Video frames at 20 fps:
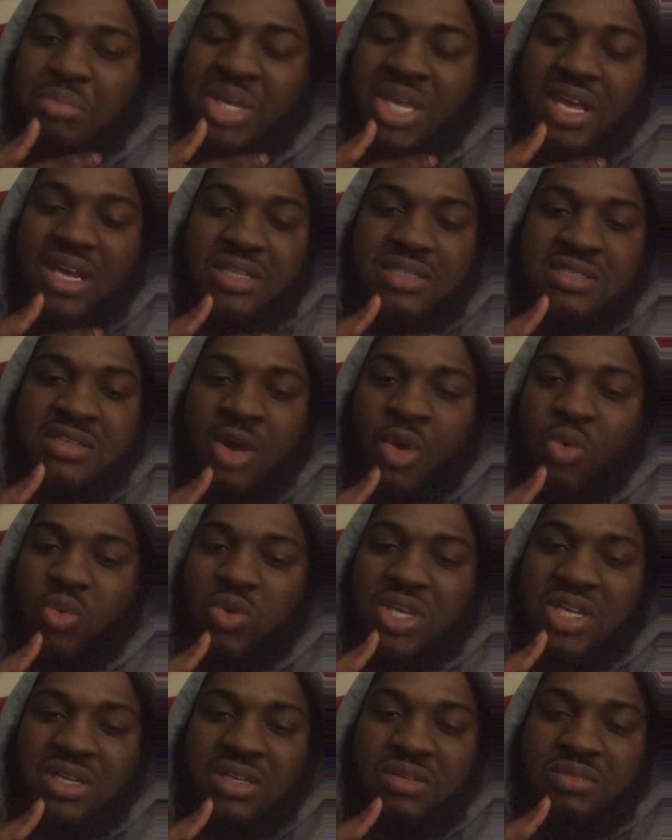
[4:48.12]
yeah,
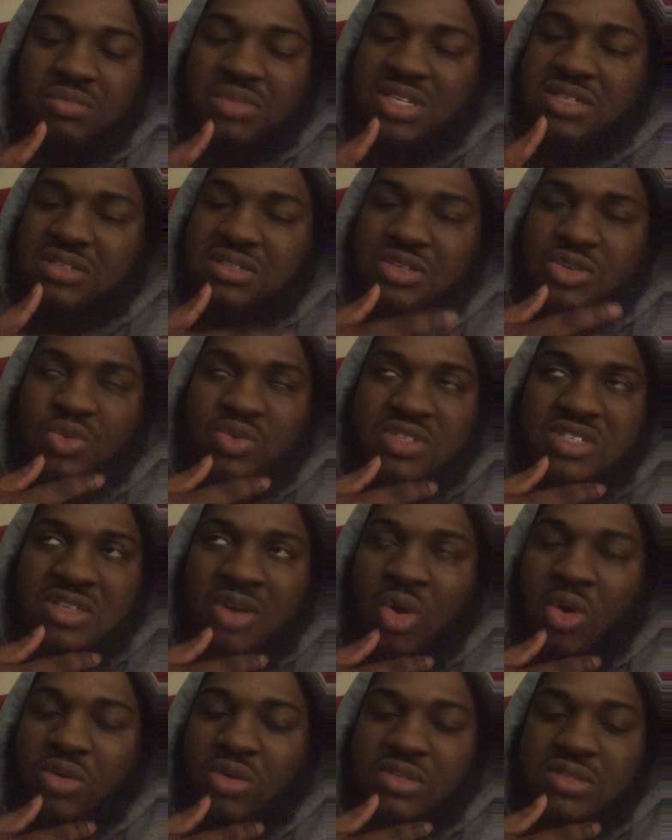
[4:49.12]
Token, his new
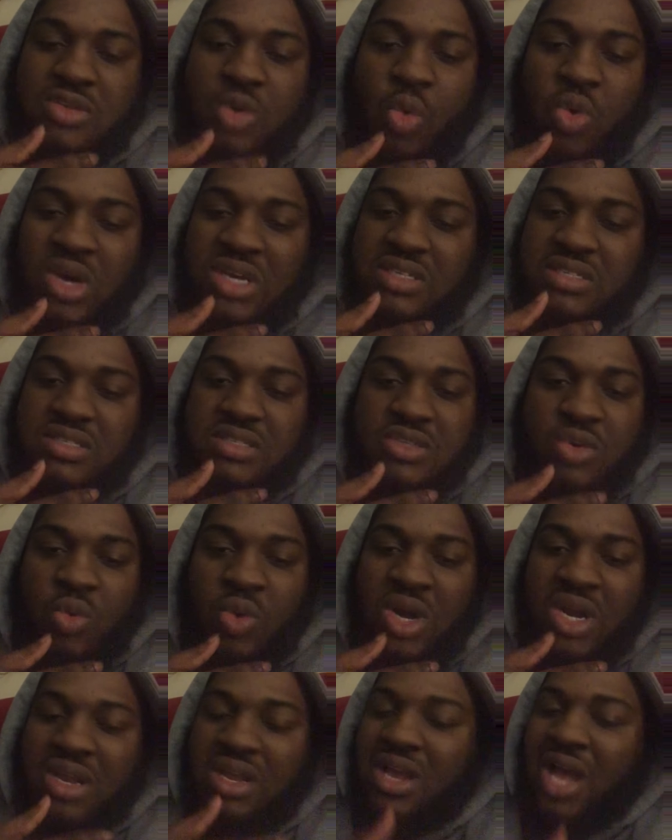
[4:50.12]
song, Toy
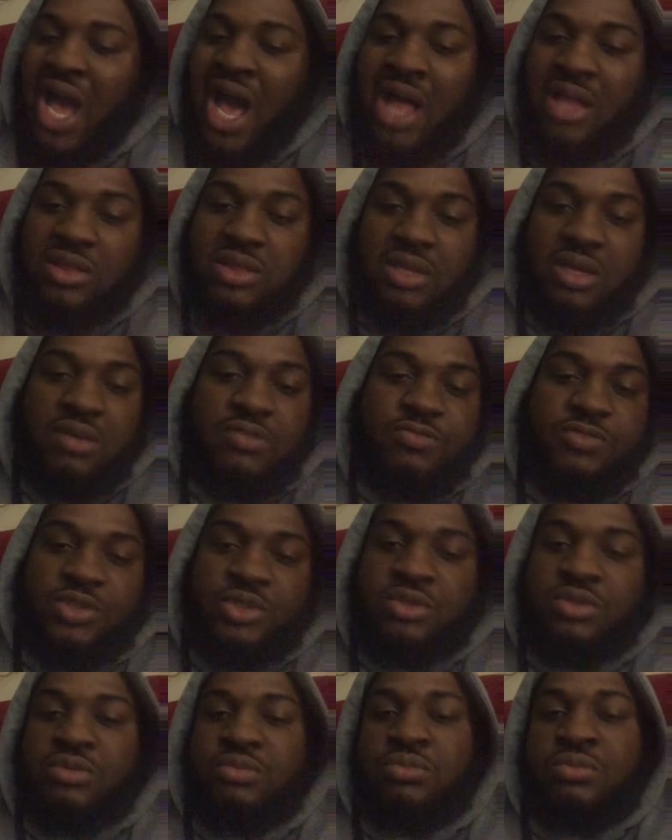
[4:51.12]
Story, I love
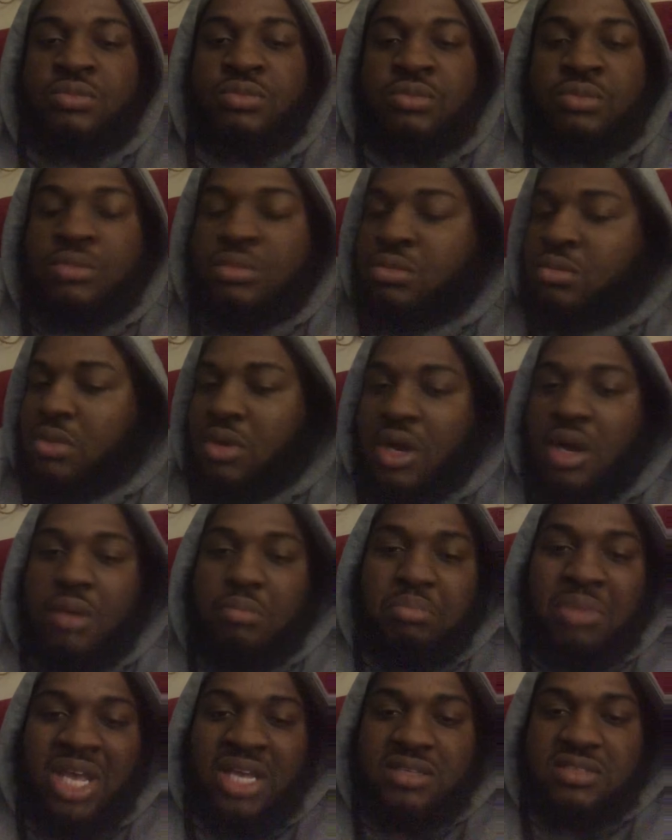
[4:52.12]
it.
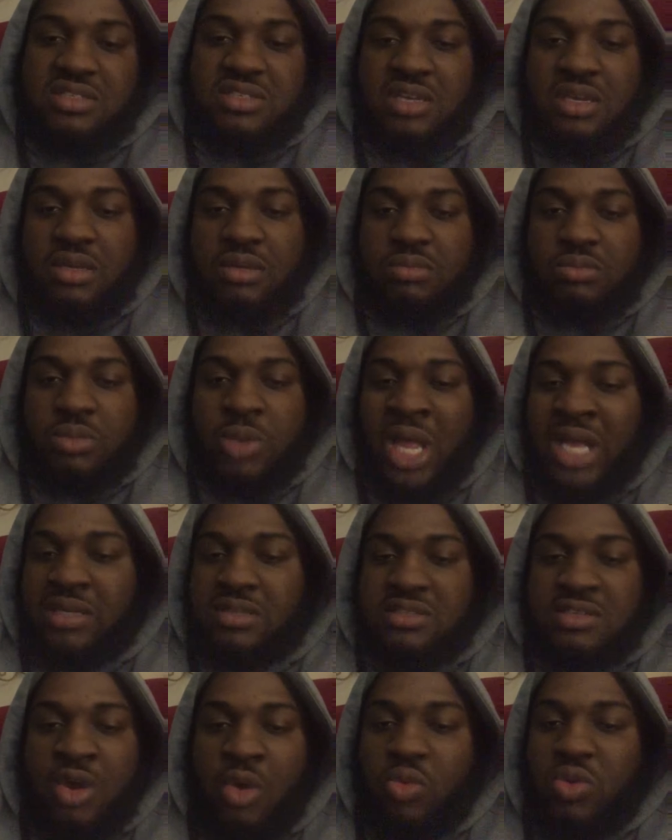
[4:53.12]
Amazing.
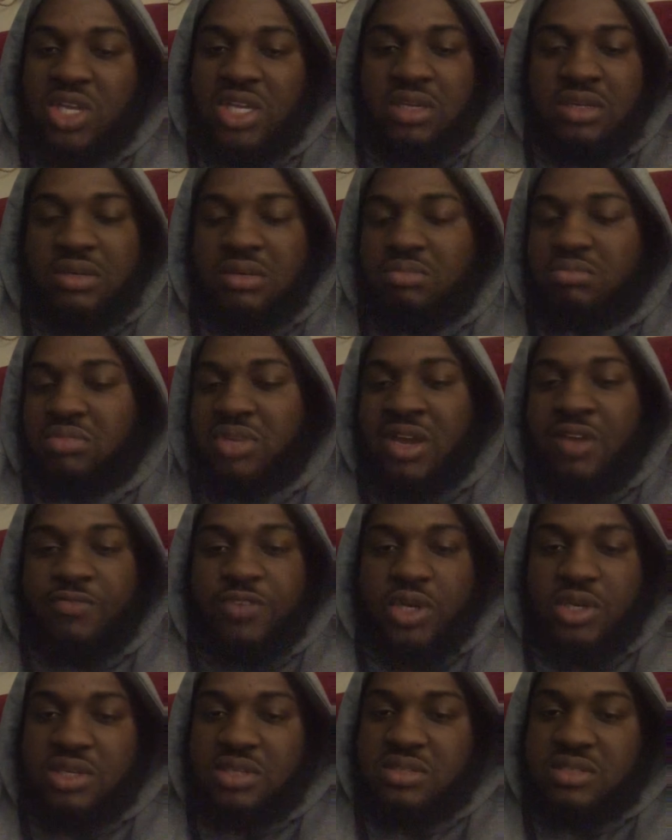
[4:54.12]
Like, Token
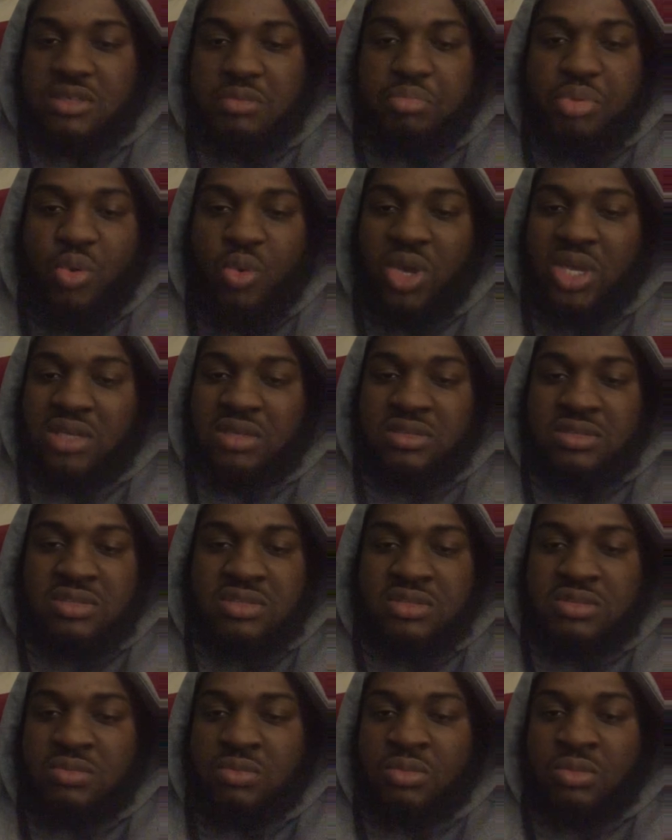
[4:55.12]
never
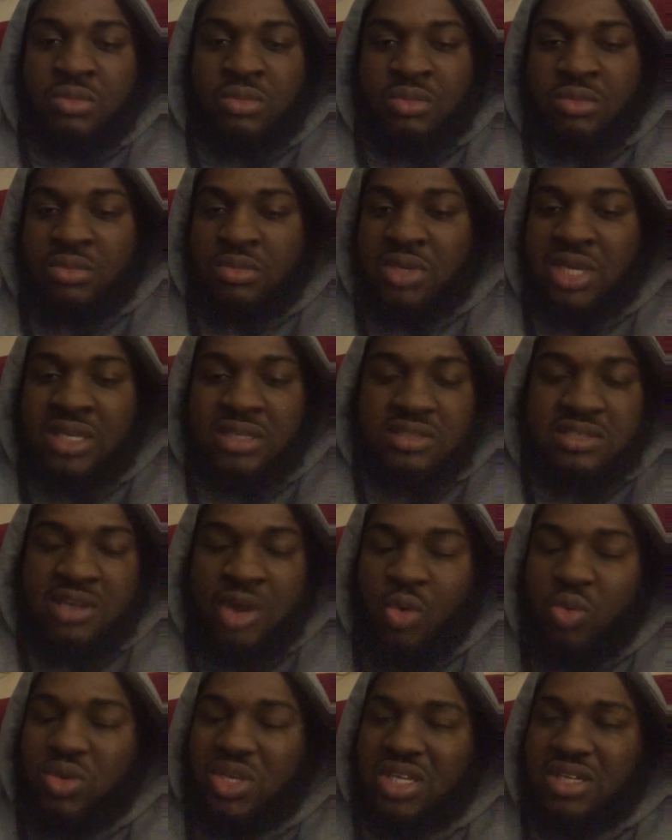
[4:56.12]
disappoints. In
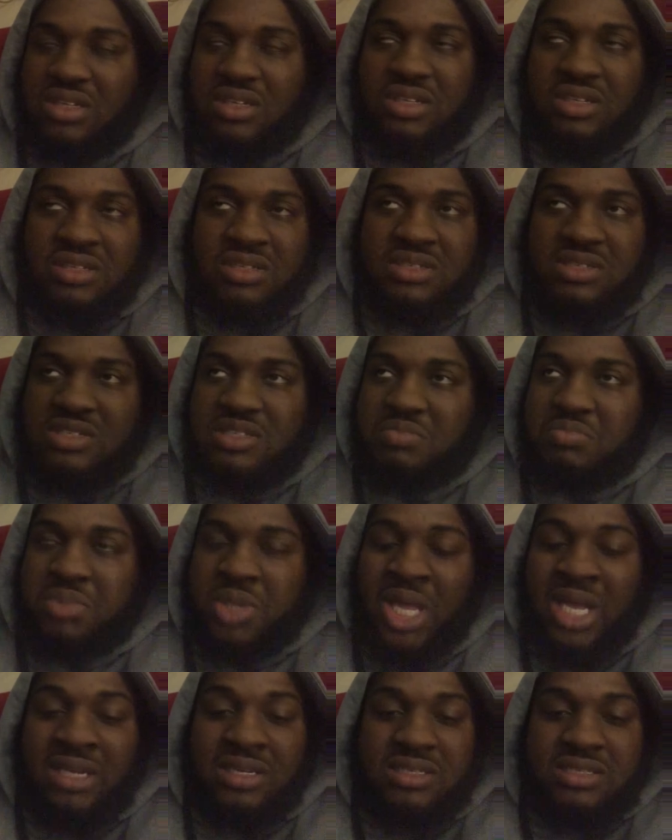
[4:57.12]
token, his
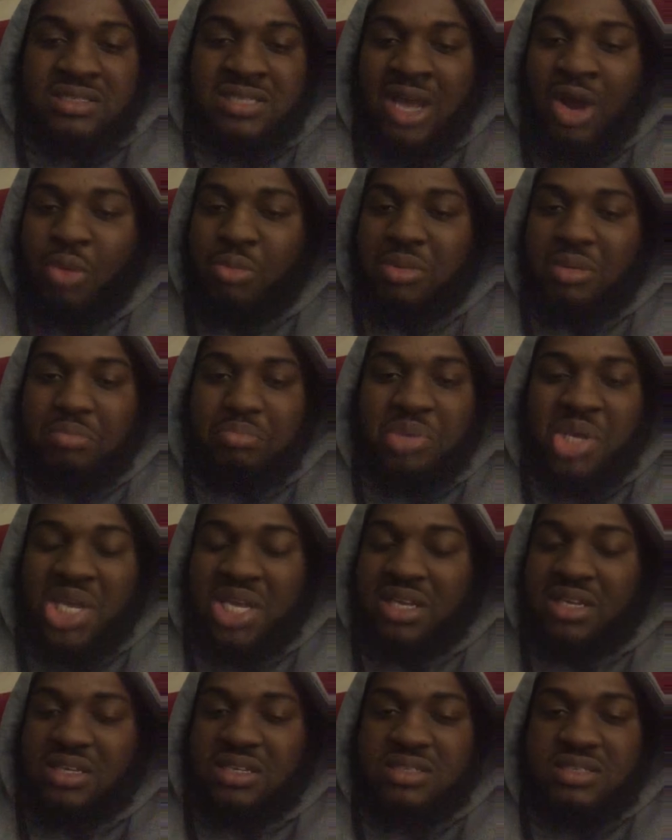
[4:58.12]
latest album,
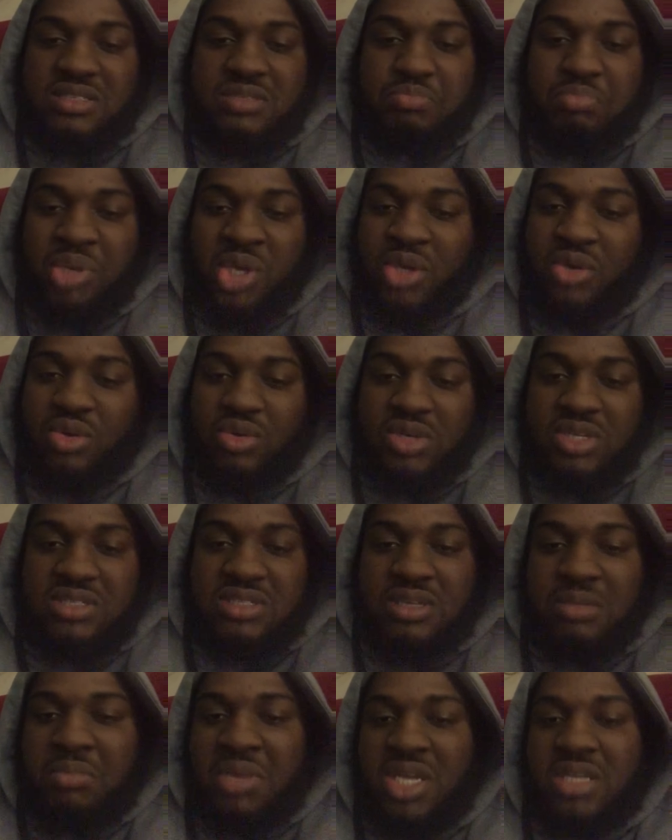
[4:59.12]
Pink Is Better,
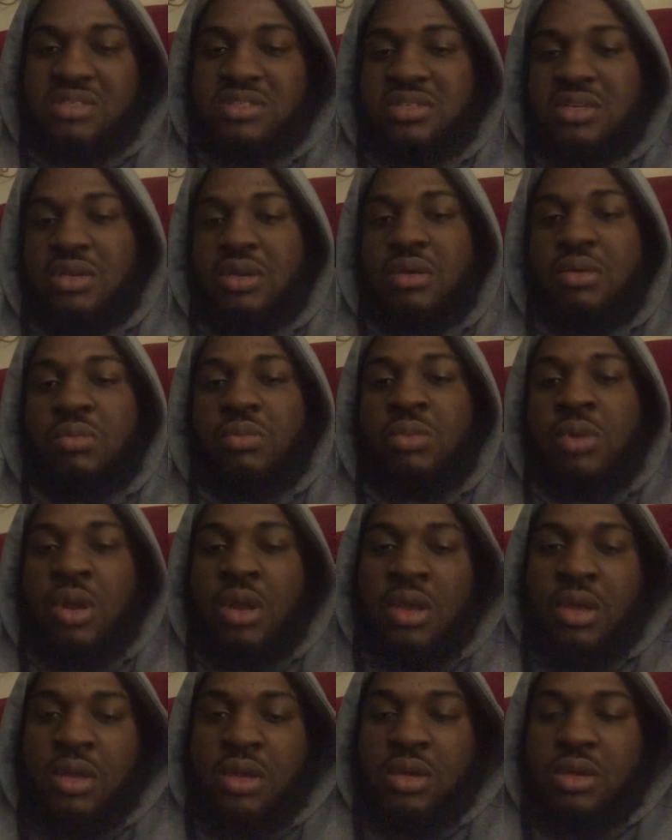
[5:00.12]
is amazing.
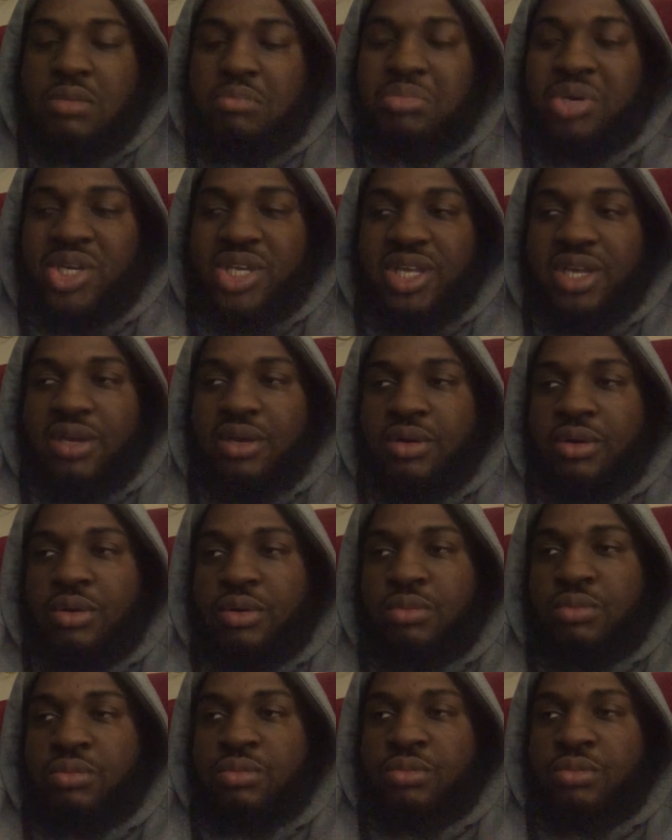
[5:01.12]
But yo,